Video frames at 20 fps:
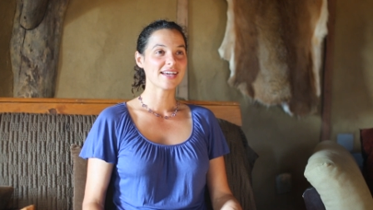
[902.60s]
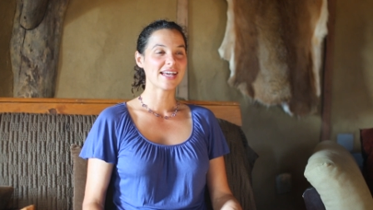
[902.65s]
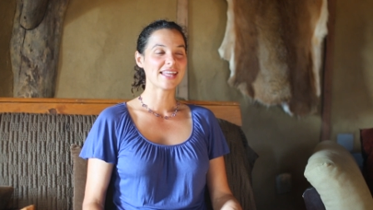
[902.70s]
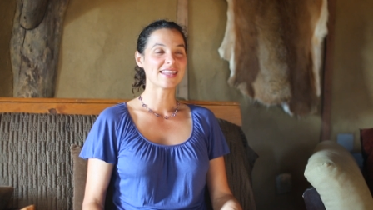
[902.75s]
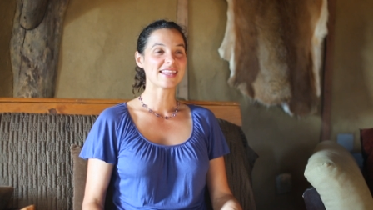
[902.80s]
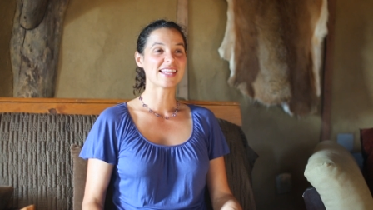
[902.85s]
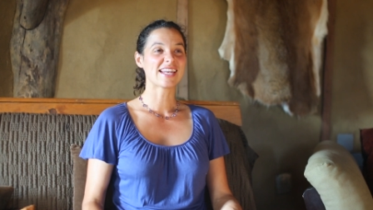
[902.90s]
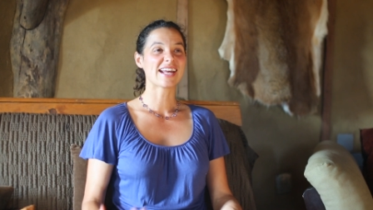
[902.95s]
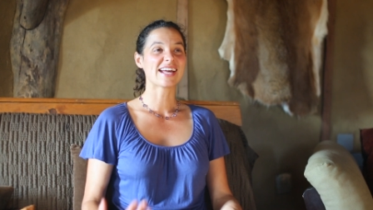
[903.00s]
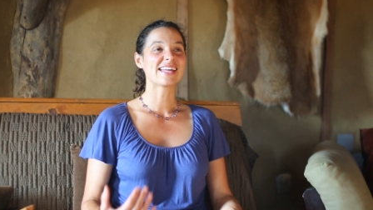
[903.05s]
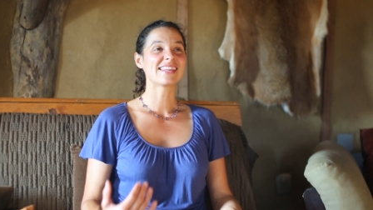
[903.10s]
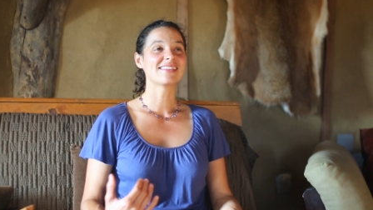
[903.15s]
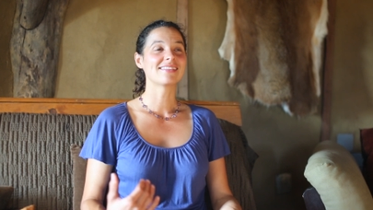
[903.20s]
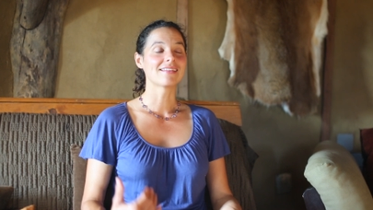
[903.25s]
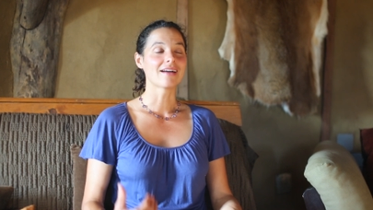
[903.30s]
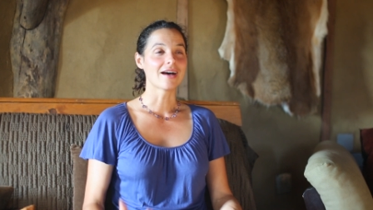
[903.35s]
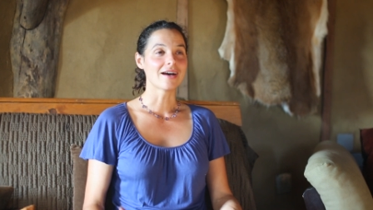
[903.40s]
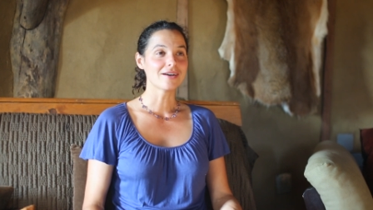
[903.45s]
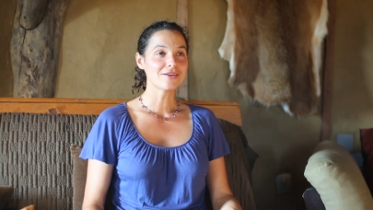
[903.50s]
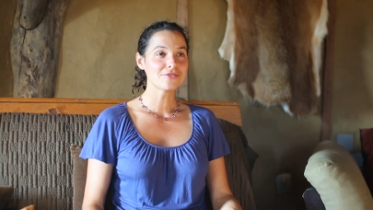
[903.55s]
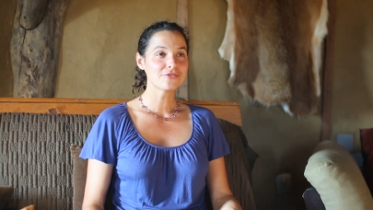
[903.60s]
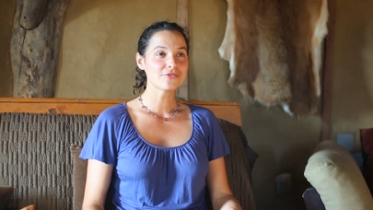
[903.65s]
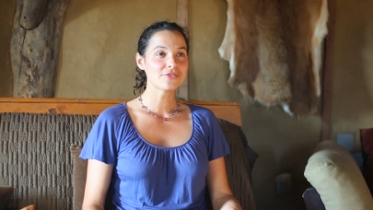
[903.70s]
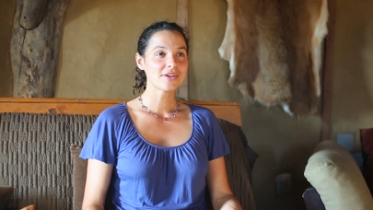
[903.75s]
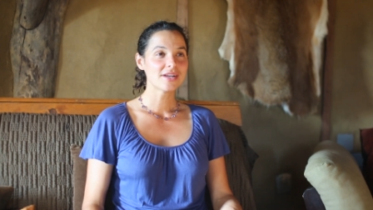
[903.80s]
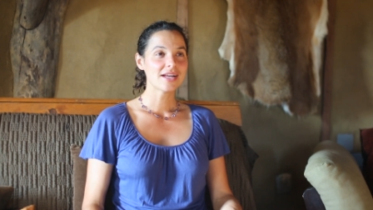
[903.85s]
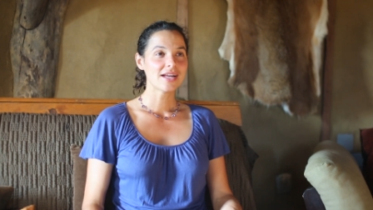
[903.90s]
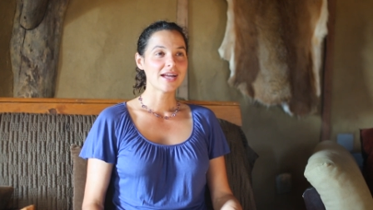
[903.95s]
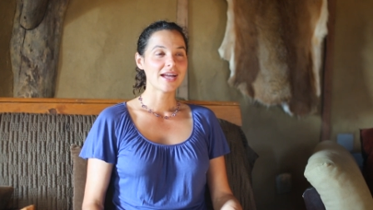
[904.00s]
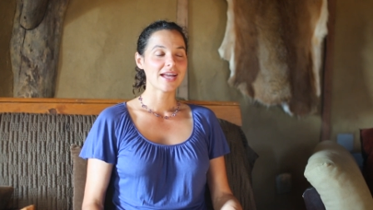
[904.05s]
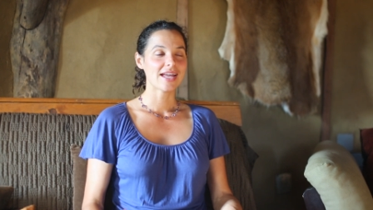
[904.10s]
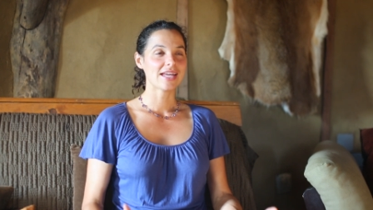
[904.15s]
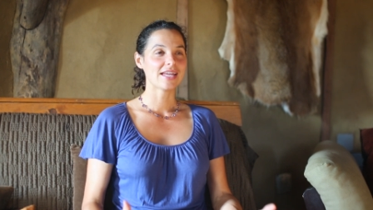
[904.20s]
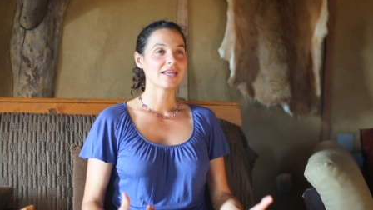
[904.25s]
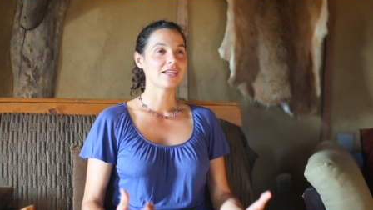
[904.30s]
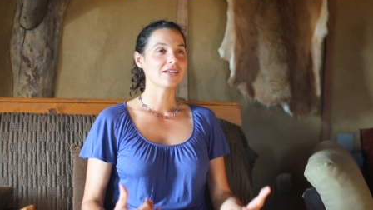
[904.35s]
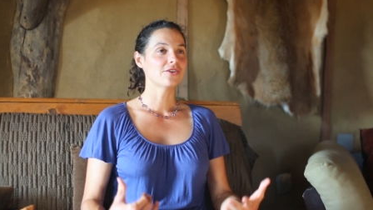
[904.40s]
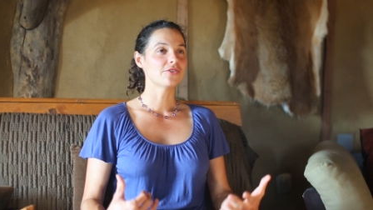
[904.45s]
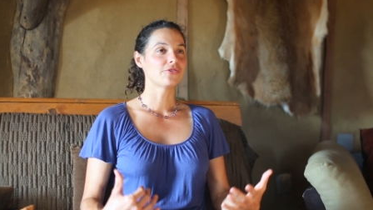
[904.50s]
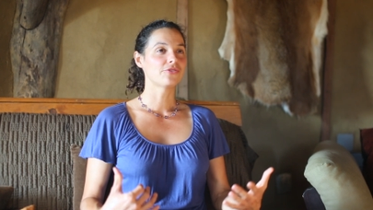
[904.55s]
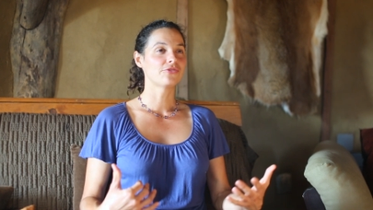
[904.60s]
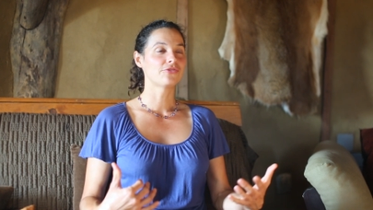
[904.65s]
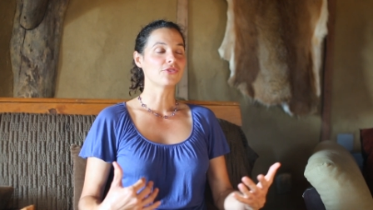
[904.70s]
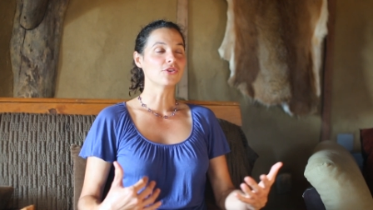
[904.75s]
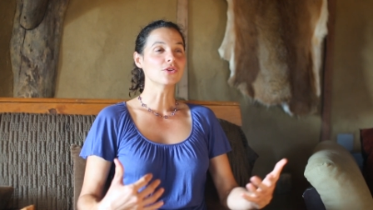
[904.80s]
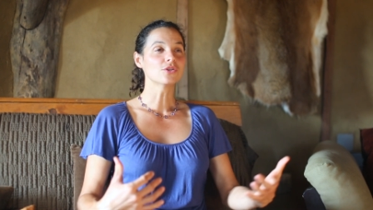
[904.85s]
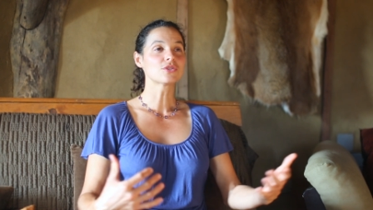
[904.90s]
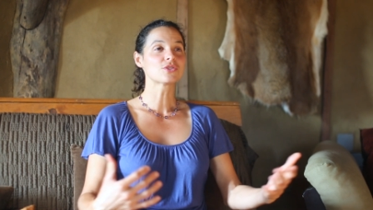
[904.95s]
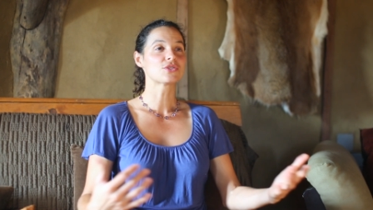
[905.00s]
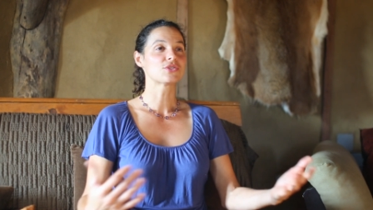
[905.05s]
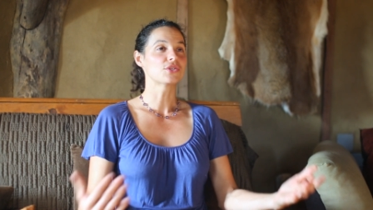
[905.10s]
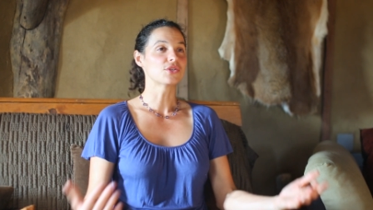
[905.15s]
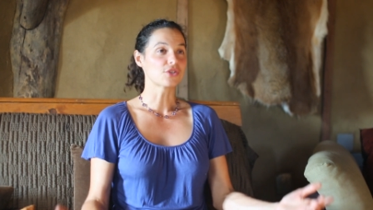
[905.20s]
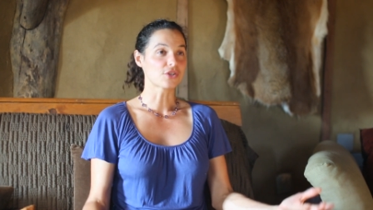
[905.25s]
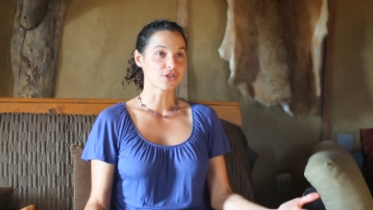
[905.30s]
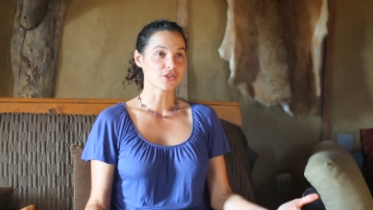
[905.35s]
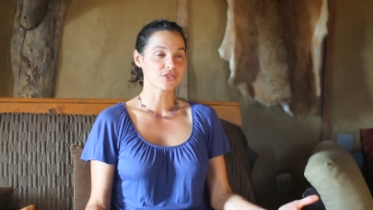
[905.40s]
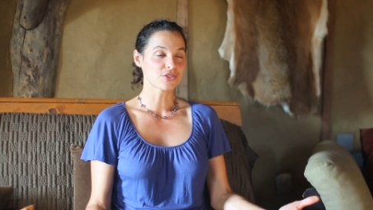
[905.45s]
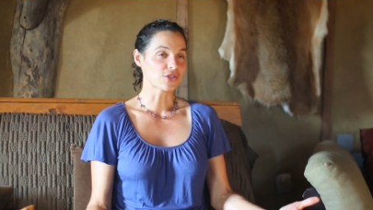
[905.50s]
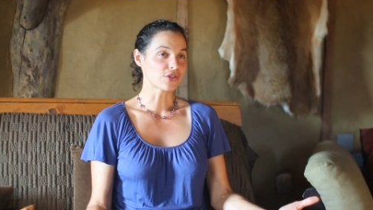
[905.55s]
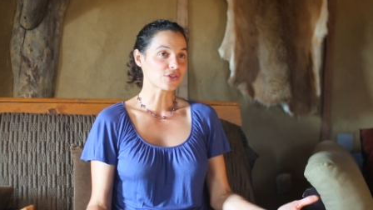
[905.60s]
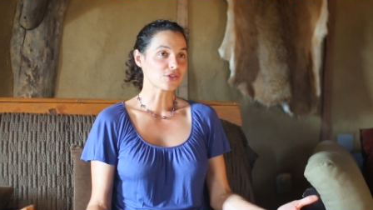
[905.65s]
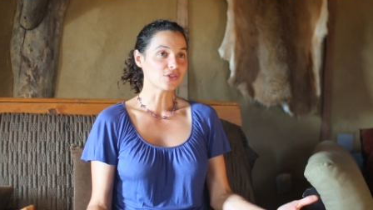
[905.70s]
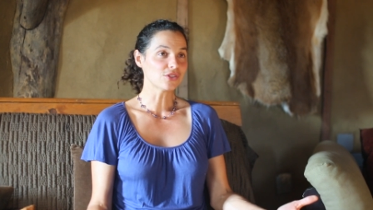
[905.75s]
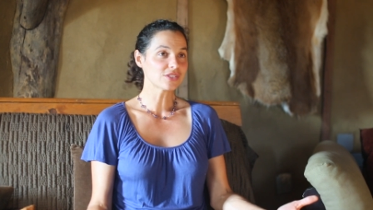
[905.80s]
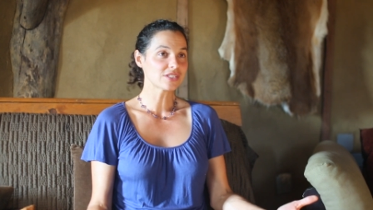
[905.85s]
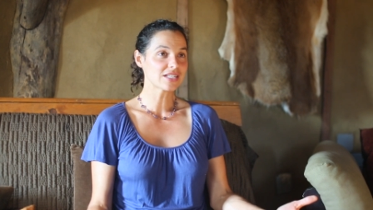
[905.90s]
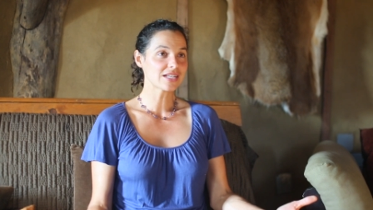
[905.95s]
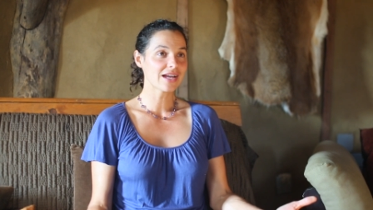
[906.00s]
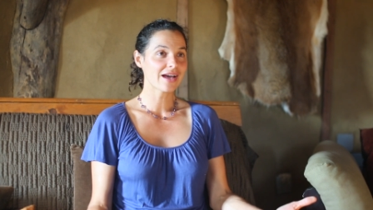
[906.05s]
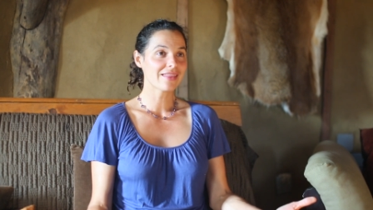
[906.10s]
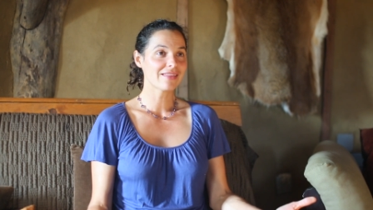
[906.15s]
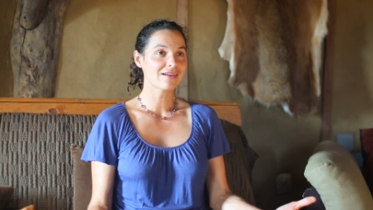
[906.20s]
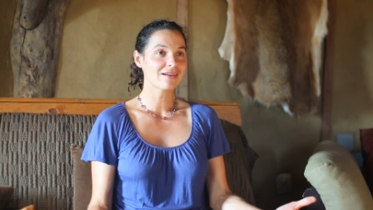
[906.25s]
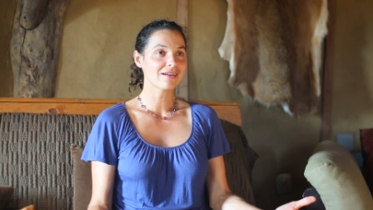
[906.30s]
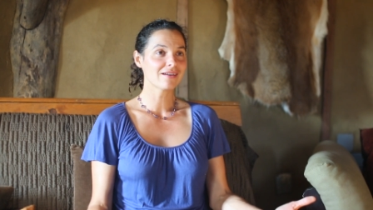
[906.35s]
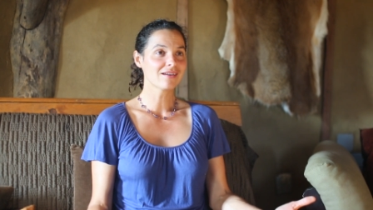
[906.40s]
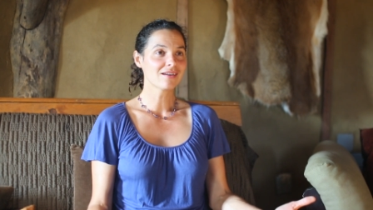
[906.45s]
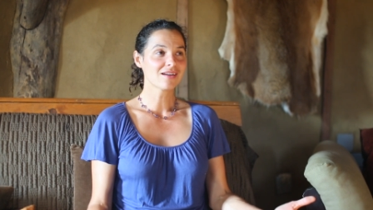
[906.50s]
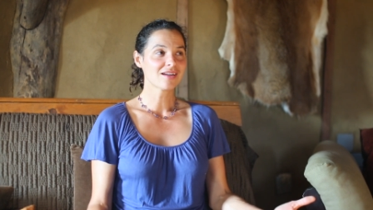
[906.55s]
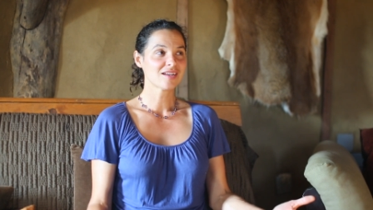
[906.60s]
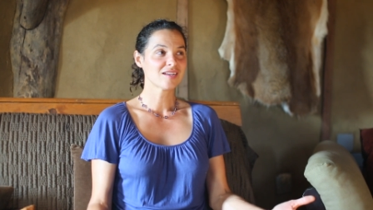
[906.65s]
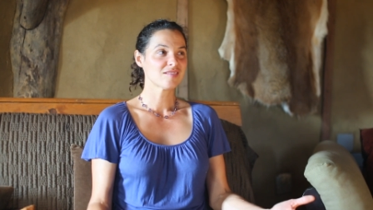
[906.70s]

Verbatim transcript: and that I love in a full cir- circle together,